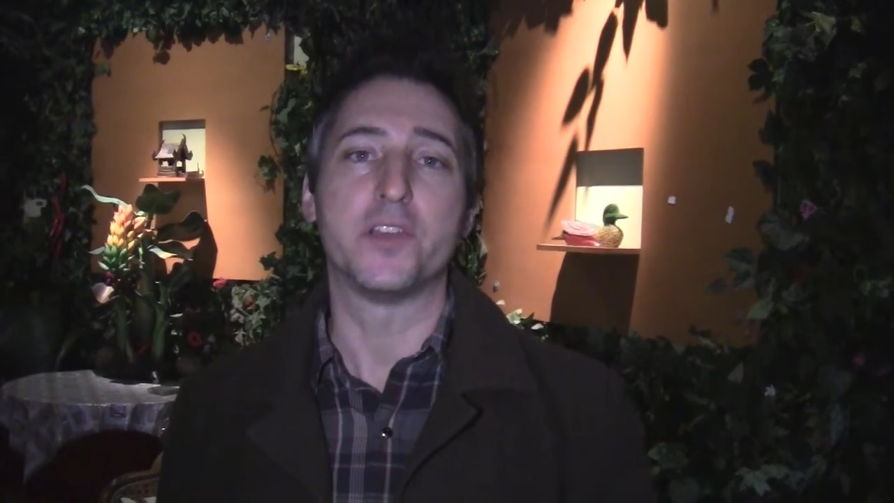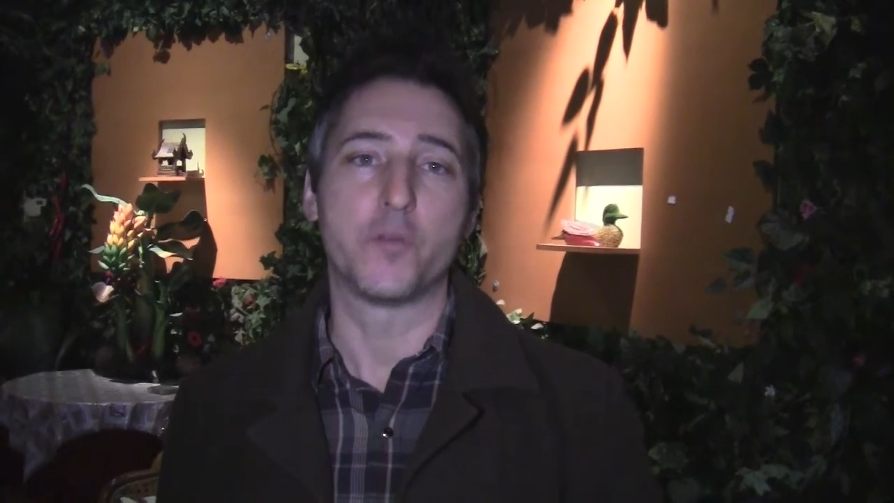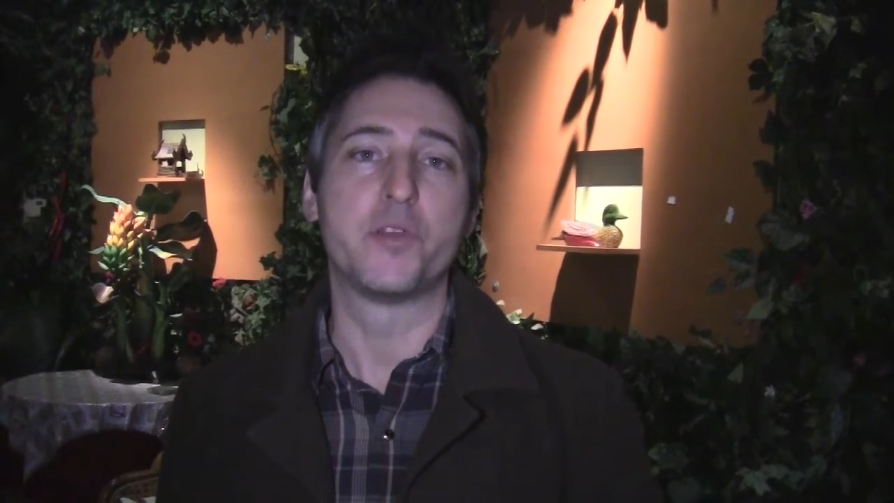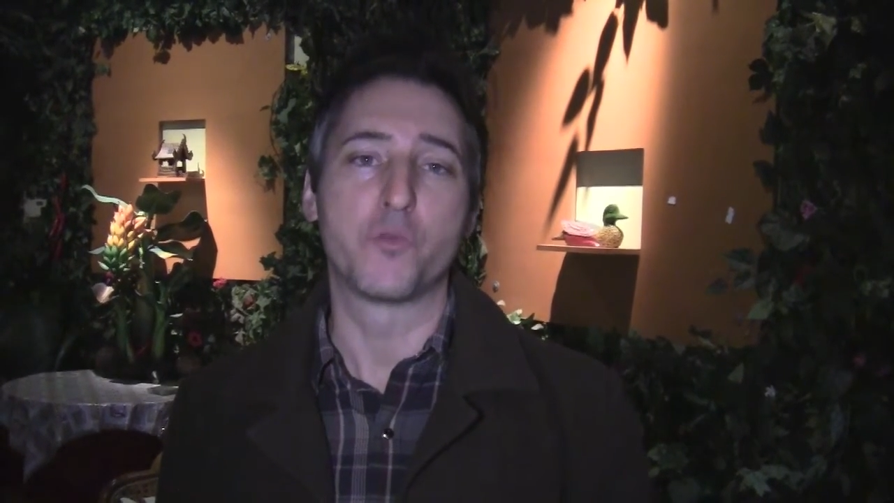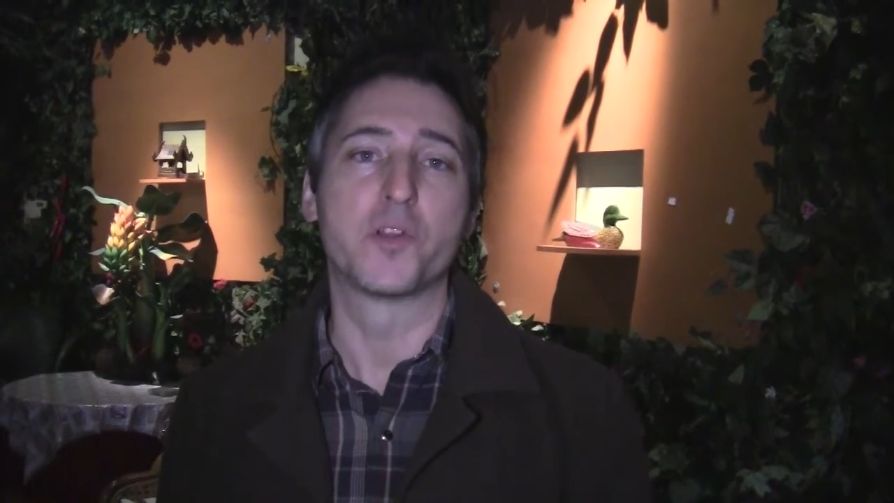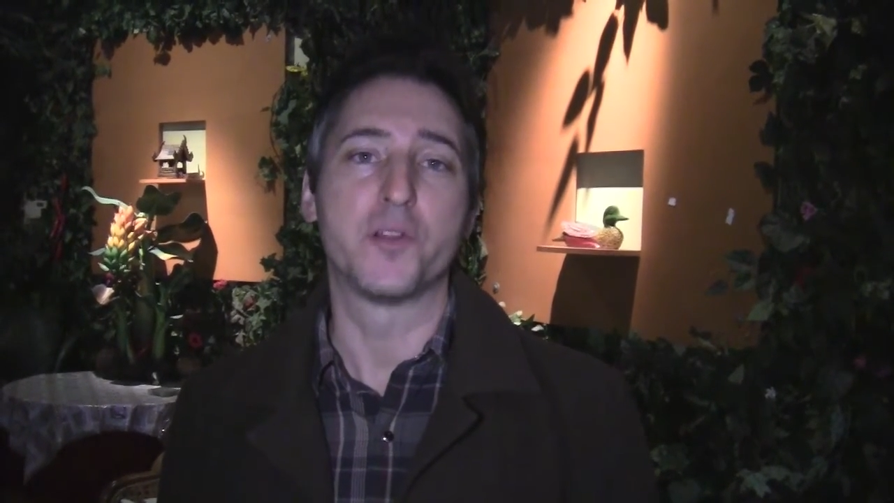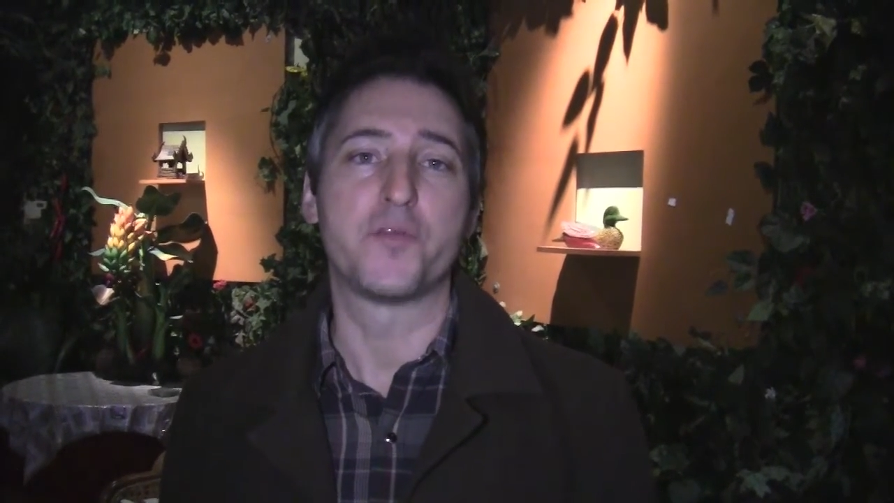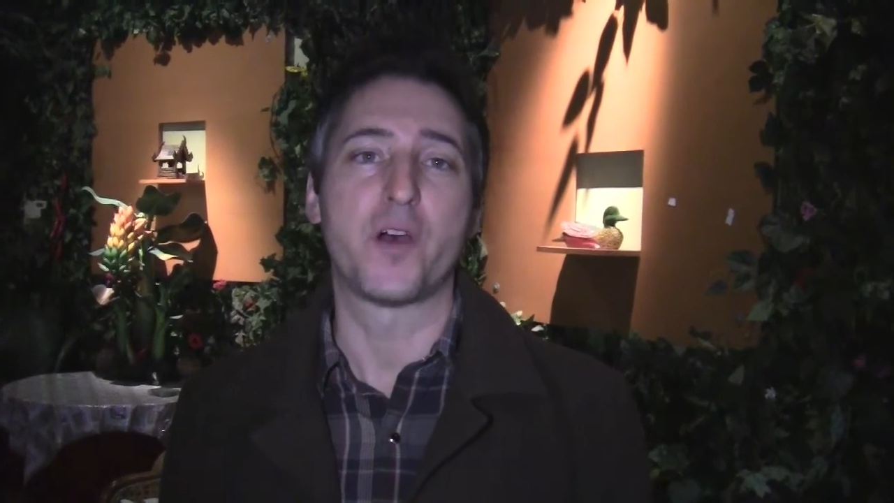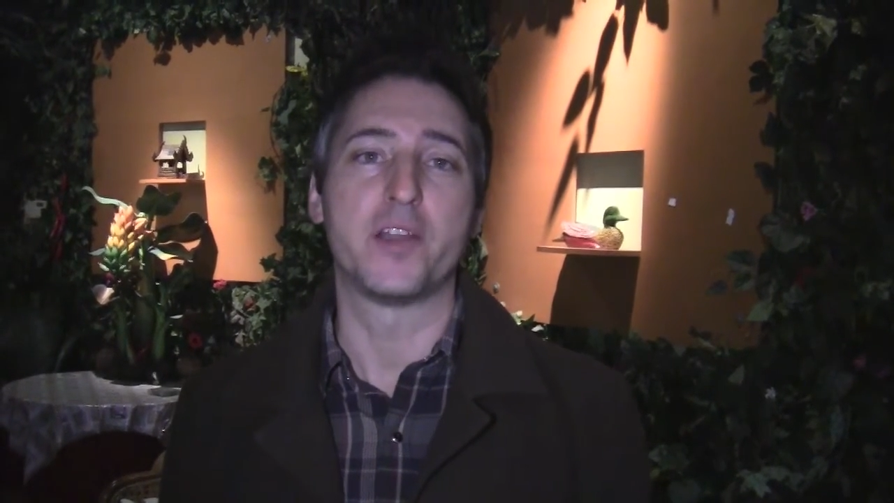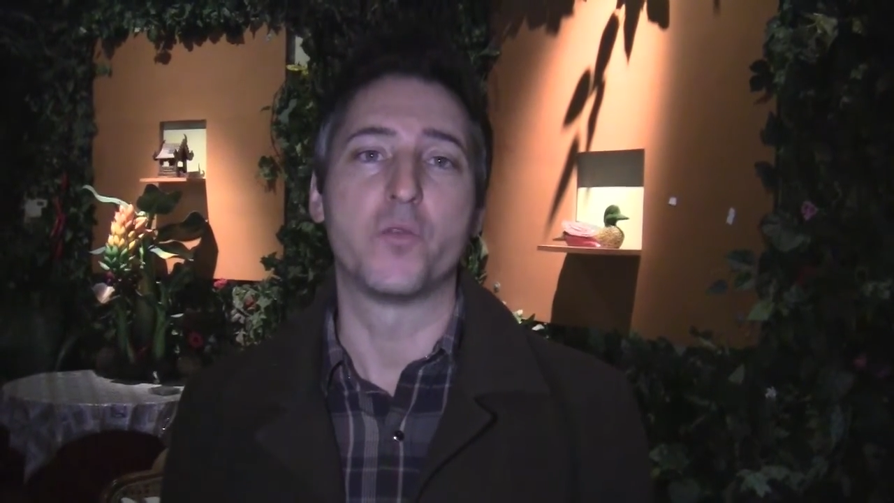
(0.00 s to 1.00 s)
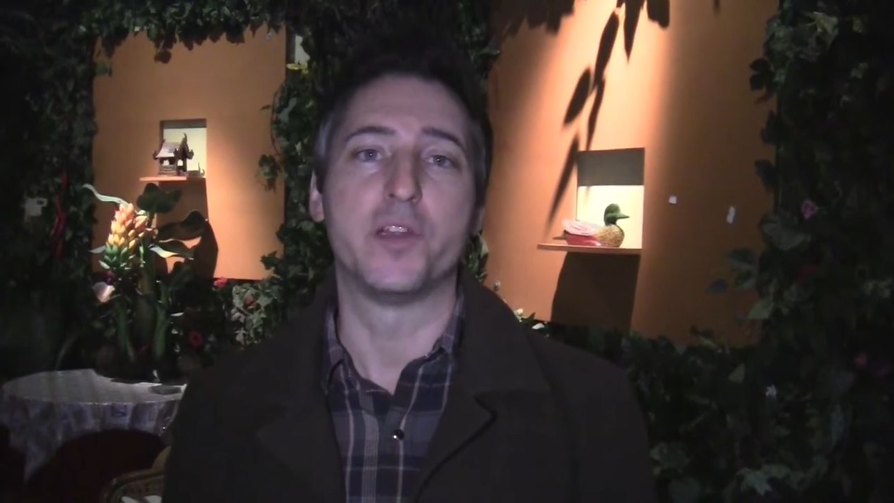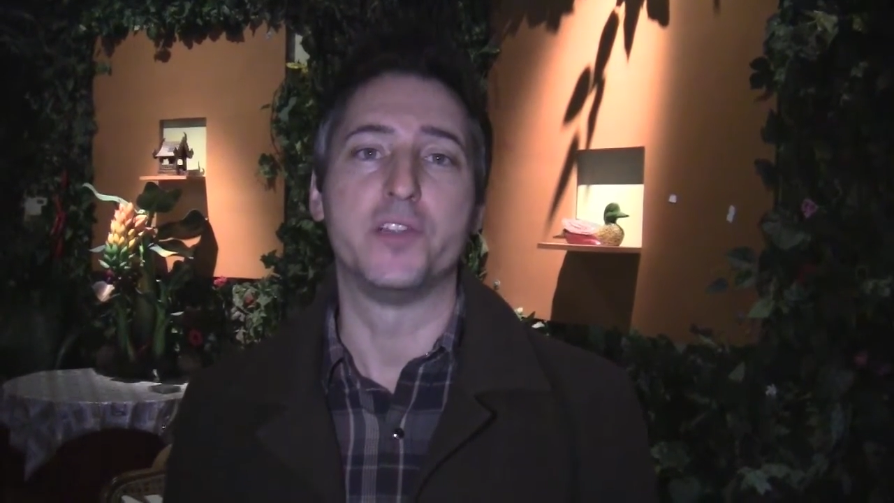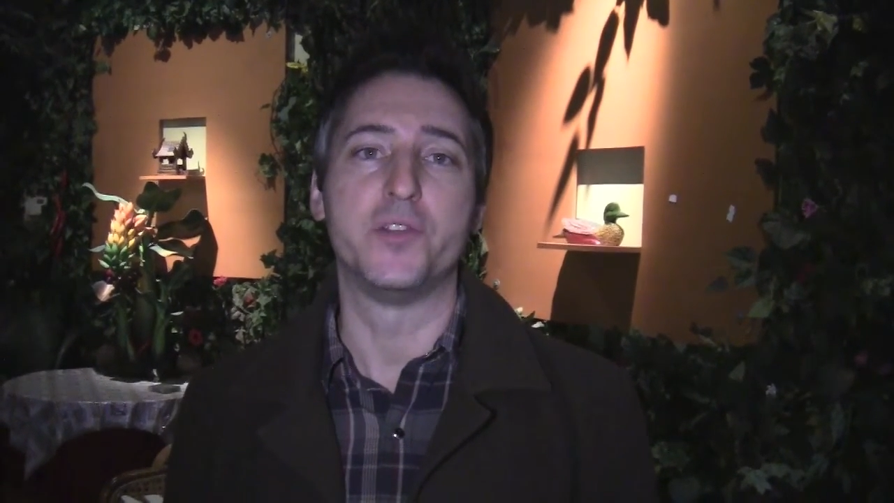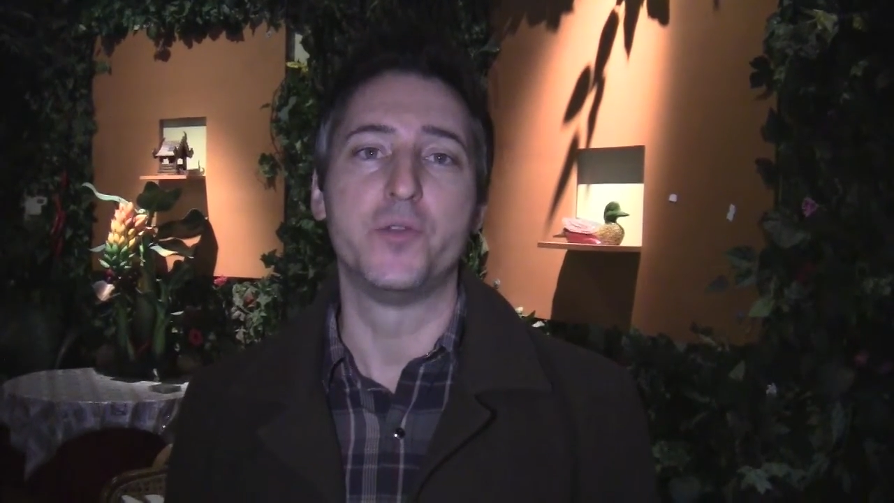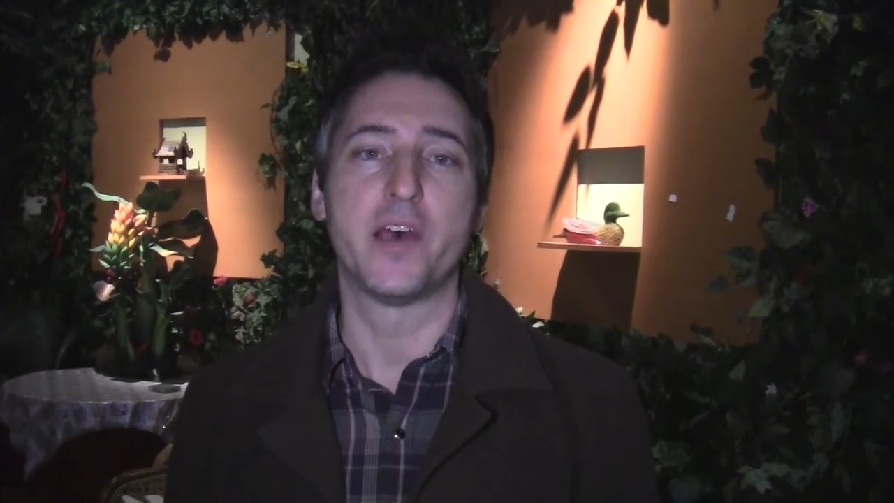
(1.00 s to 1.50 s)
you know, people were going to find a way
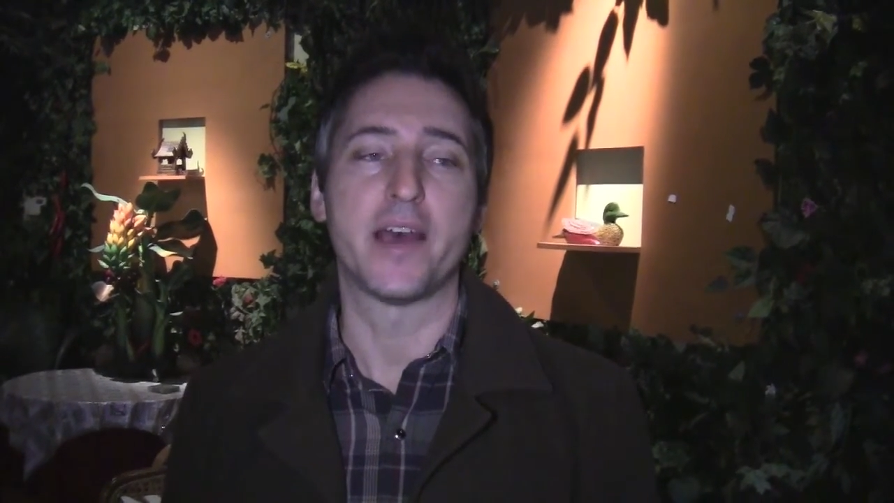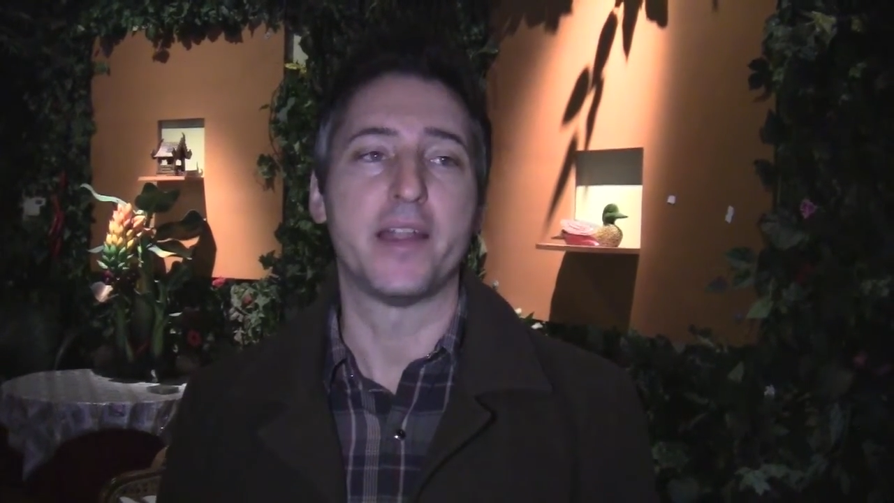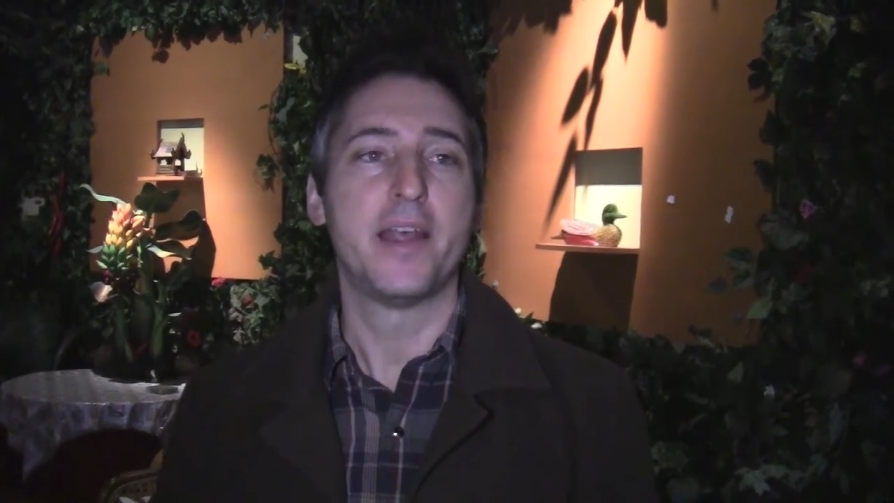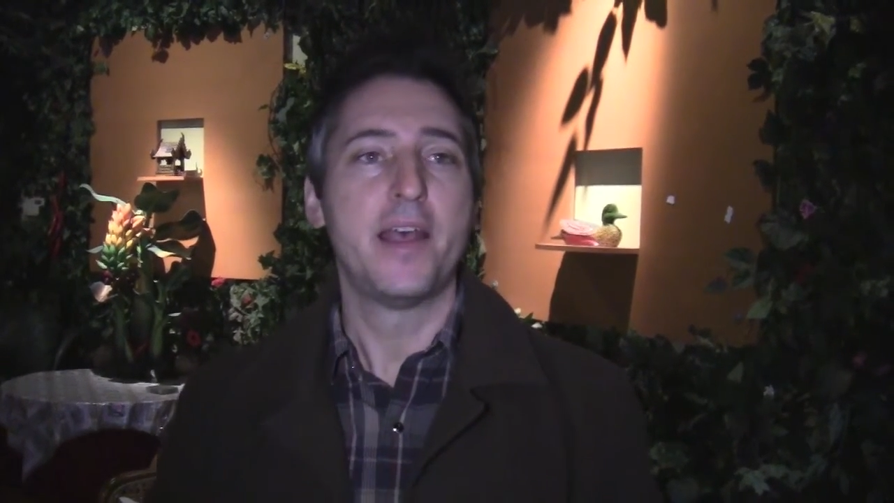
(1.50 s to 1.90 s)
to do that.